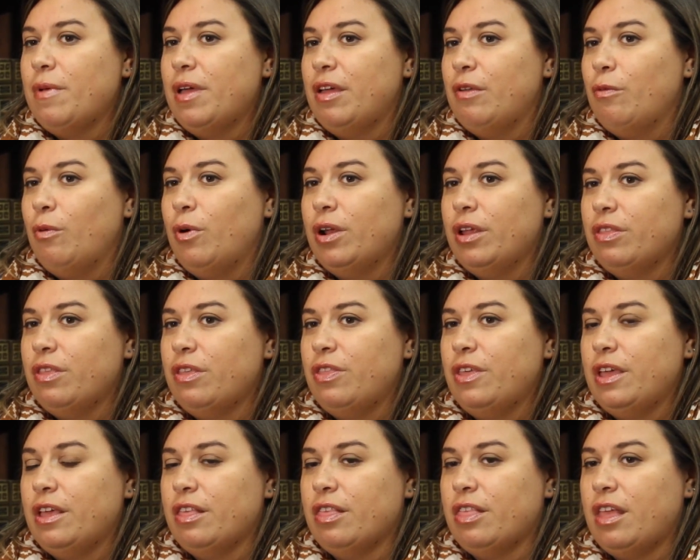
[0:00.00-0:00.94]
And one of the
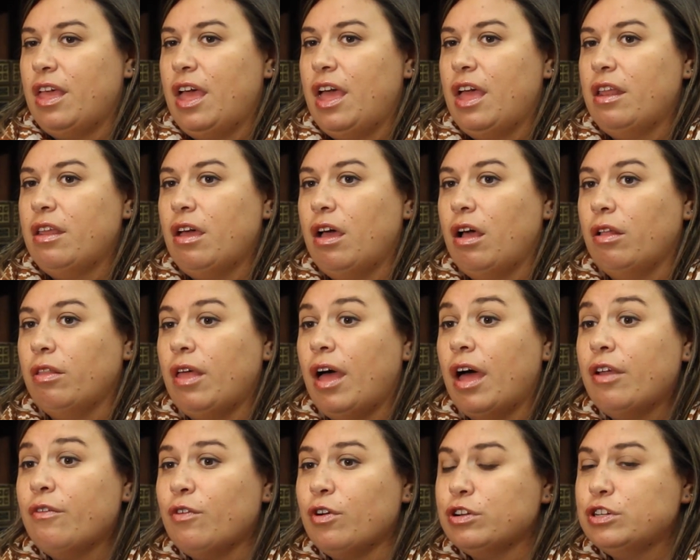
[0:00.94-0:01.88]
things that a
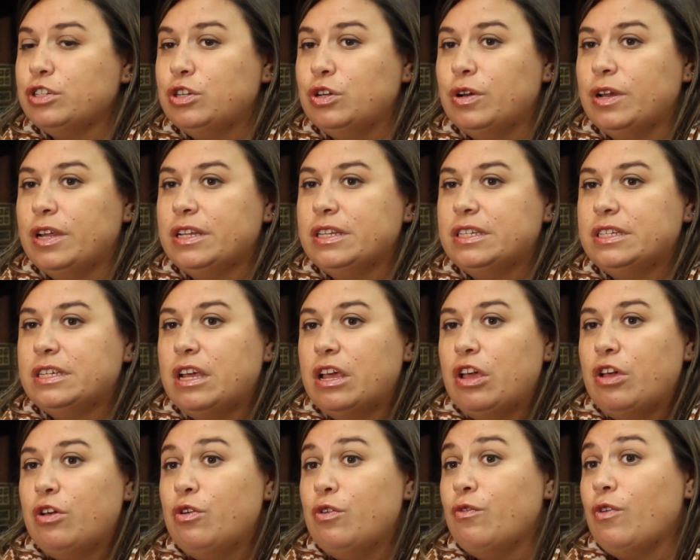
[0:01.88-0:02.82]
lot of our students
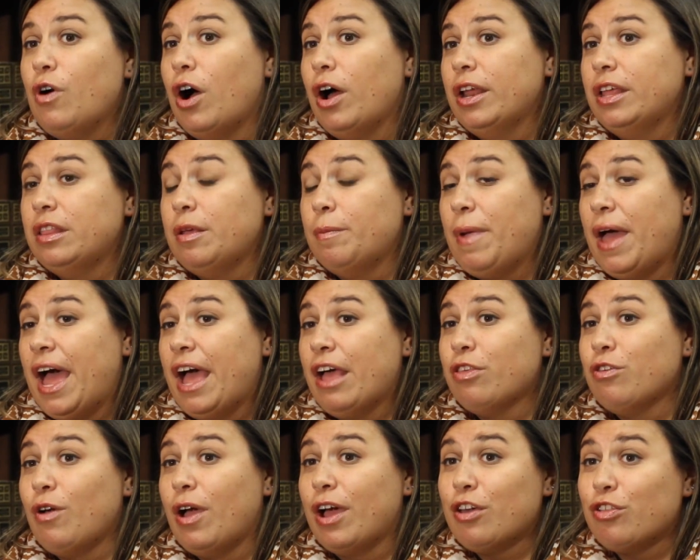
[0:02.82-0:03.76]
who've gone in the
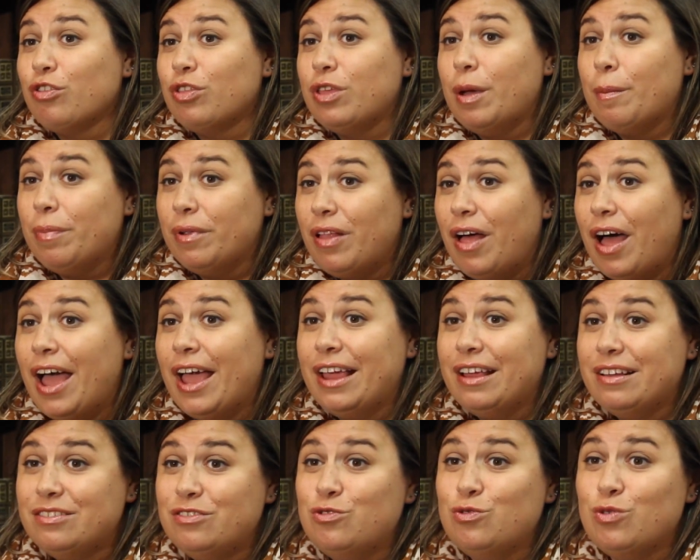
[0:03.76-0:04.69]
past are actually
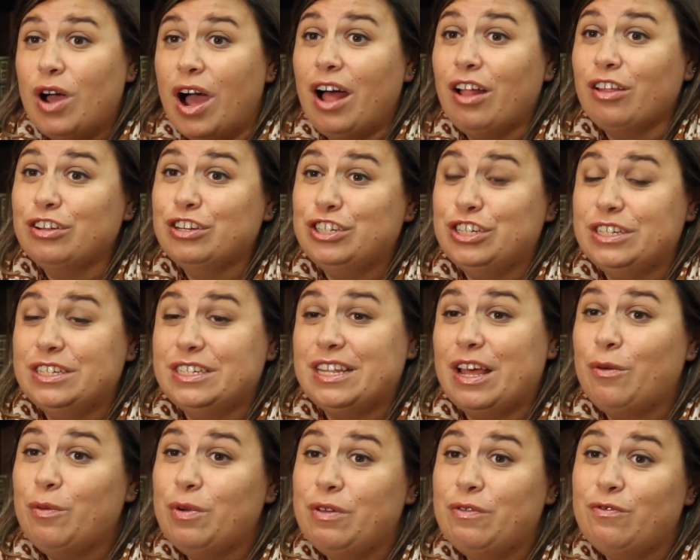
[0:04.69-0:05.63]
applying to colleges
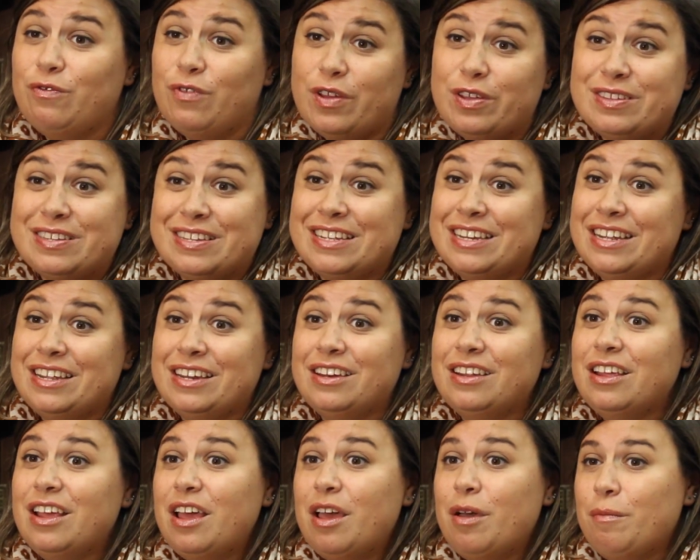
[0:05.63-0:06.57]
that we've visited
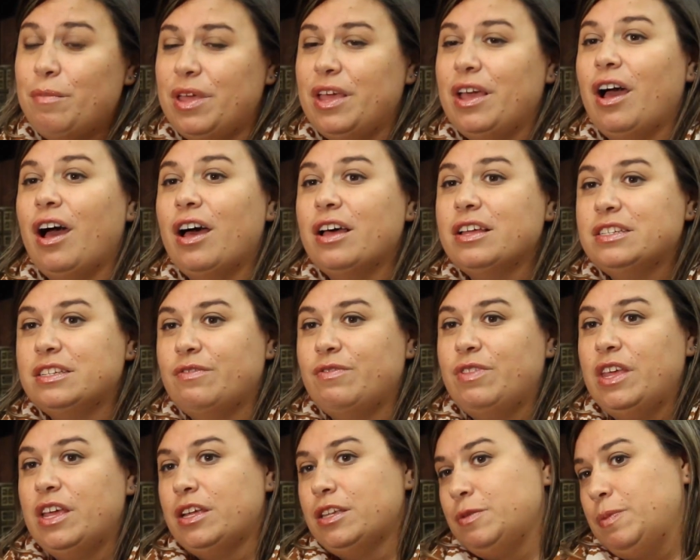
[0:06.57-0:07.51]
because of
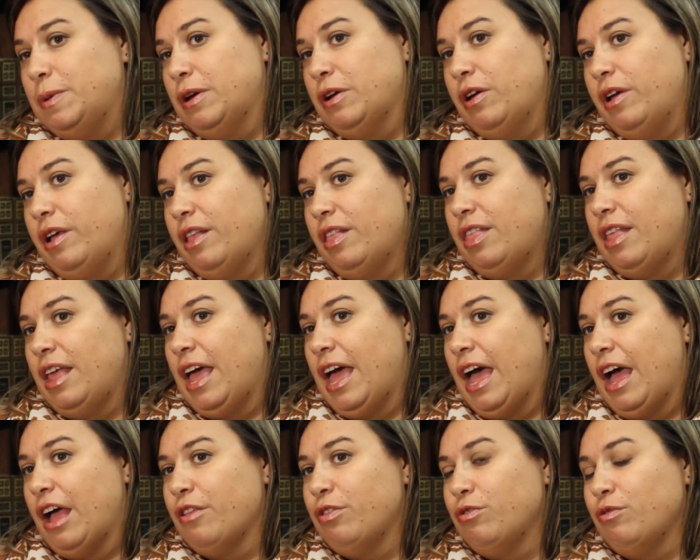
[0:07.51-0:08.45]
the experience they
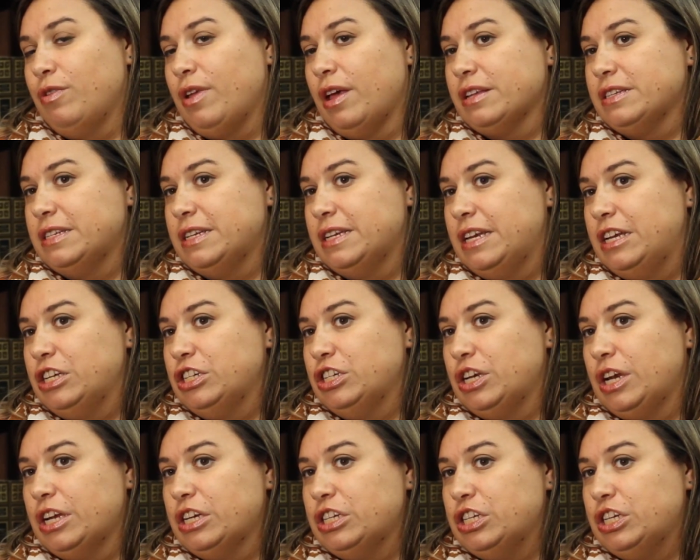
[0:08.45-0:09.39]
had through
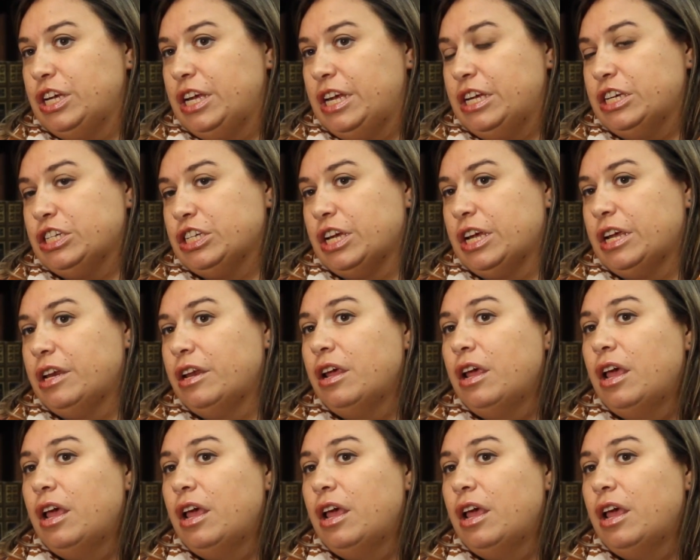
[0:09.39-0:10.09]
destination education.